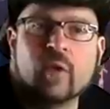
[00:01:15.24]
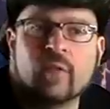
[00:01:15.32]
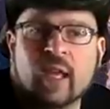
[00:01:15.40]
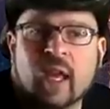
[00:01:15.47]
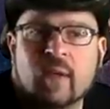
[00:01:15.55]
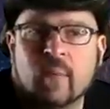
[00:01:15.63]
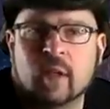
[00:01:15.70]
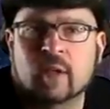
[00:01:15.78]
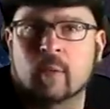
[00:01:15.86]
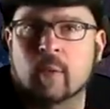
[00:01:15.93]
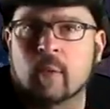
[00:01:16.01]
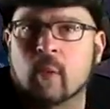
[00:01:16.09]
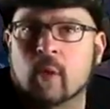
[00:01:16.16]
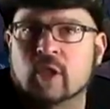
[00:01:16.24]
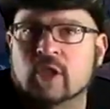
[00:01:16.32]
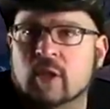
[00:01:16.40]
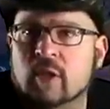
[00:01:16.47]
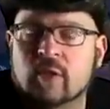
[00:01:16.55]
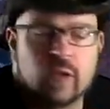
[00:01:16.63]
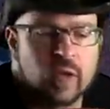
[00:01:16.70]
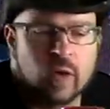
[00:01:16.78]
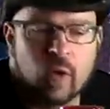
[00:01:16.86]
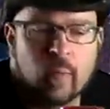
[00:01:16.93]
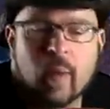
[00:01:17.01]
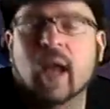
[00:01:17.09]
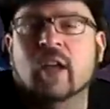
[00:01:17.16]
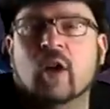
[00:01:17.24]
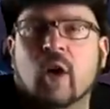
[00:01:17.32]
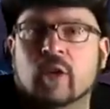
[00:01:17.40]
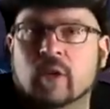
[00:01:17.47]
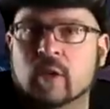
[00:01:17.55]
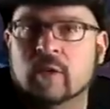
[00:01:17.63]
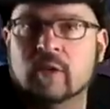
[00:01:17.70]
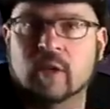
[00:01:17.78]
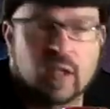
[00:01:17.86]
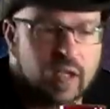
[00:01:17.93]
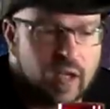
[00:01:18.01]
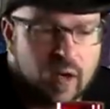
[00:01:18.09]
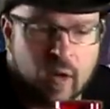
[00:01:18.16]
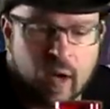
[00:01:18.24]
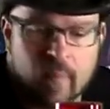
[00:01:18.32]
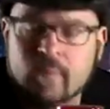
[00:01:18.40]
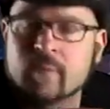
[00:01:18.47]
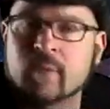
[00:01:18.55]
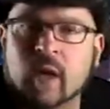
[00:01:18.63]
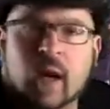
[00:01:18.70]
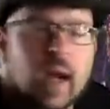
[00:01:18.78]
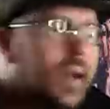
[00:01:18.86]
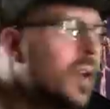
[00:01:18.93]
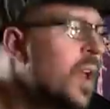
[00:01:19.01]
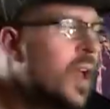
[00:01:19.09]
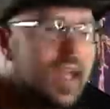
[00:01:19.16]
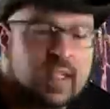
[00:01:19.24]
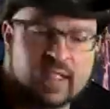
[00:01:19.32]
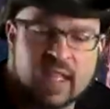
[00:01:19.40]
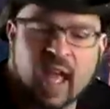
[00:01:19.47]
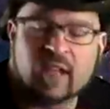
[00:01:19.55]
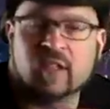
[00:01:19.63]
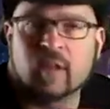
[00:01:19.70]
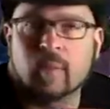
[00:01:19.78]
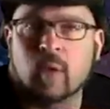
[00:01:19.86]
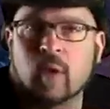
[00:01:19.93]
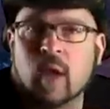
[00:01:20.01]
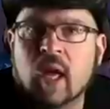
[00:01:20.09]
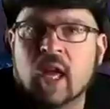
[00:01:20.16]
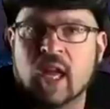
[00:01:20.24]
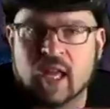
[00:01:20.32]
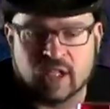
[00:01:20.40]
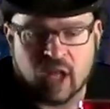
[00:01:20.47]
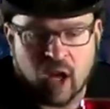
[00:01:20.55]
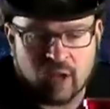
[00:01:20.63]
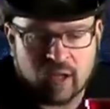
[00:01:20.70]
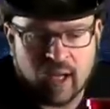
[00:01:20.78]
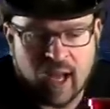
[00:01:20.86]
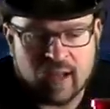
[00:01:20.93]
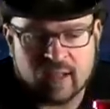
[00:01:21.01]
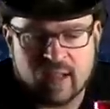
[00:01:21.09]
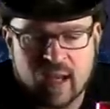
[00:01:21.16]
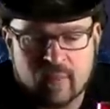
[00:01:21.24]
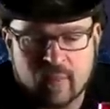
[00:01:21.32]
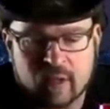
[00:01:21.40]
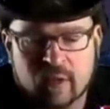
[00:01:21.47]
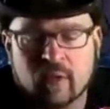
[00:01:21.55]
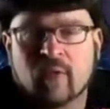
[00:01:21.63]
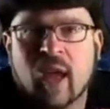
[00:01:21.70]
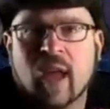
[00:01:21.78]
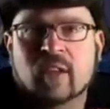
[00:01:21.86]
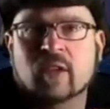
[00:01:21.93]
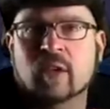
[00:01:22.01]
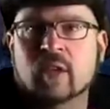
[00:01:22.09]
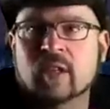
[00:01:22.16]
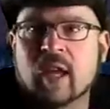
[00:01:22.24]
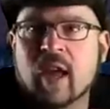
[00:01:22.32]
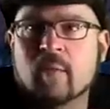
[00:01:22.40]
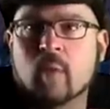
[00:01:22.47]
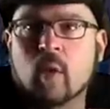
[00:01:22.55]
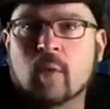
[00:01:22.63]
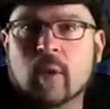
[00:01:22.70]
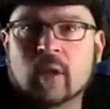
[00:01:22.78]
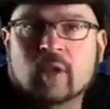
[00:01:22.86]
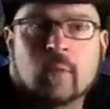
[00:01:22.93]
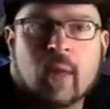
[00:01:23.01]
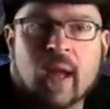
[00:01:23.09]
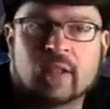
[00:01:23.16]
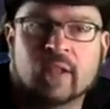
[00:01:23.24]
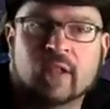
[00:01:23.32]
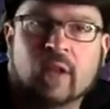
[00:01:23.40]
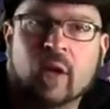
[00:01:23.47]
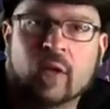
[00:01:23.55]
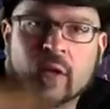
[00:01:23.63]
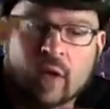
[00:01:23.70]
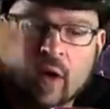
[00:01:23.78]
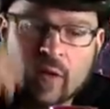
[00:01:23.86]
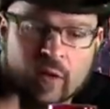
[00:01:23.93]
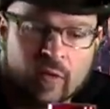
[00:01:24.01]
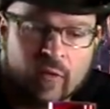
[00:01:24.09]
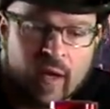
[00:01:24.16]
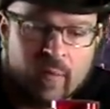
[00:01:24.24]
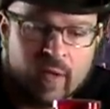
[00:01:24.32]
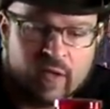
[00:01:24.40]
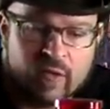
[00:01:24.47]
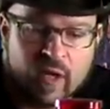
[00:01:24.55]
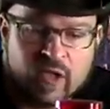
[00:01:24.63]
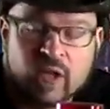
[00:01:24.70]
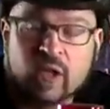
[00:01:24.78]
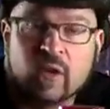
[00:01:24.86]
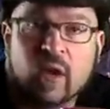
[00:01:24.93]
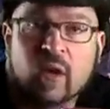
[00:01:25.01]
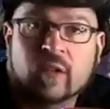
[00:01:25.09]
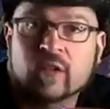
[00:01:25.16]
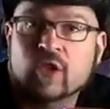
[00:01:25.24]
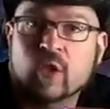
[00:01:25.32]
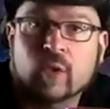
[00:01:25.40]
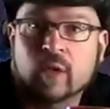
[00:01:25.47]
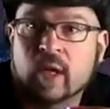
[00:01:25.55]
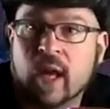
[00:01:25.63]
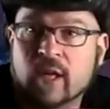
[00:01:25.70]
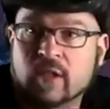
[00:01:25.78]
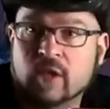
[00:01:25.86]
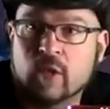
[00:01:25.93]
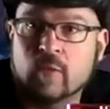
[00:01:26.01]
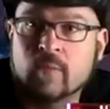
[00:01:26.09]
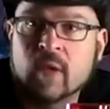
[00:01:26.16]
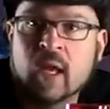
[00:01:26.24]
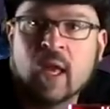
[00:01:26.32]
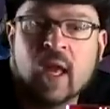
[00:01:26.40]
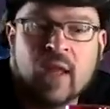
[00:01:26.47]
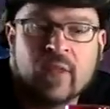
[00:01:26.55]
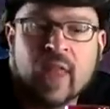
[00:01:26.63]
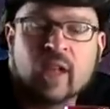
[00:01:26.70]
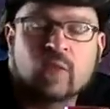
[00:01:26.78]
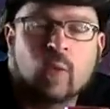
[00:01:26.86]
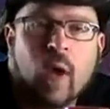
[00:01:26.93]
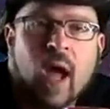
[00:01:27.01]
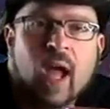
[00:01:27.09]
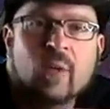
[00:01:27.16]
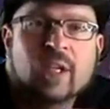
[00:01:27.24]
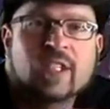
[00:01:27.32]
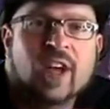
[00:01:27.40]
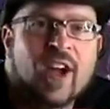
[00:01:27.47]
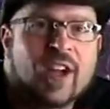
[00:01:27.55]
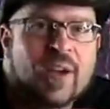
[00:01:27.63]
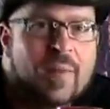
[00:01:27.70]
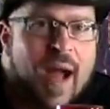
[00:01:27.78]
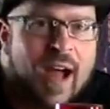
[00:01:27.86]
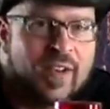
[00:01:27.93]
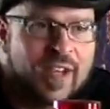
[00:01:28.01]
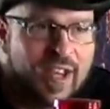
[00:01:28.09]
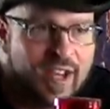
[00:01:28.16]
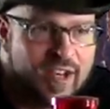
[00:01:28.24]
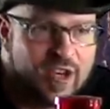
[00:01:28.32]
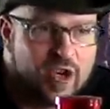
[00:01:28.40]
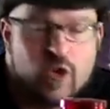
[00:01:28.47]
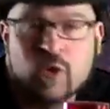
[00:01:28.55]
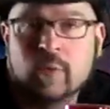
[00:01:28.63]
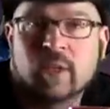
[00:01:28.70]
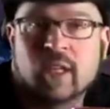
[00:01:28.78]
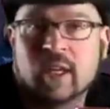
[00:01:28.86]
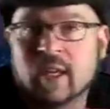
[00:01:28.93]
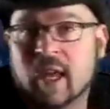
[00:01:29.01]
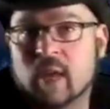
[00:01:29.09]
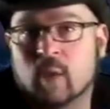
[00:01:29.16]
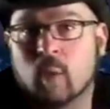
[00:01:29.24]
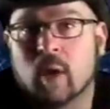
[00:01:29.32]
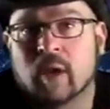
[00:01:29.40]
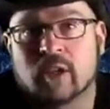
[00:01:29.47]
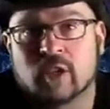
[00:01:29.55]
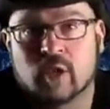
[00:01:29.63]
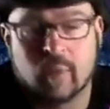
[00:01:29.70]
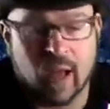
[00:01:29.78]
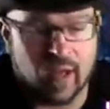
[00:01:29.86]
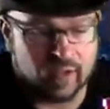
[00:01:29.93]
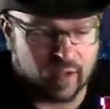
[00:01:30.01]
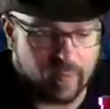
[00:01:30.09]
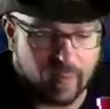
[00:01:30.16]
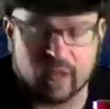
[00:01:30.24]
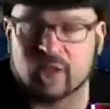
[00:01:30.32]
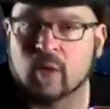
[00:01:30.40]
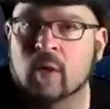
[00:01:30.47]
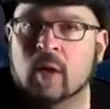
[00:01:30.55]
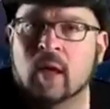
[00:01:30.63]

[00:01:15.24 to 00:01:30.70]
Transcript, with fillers: have gained muscle proportionally through your whole body, all your lifts are going to go up. All right? It's that simple. And taller guys gain muscle faster because they have more muscle mass to start, a longer frame to stretch it across than shorter guys do. That's why we talk about noobs can gain 1 to 2 pounds of muscle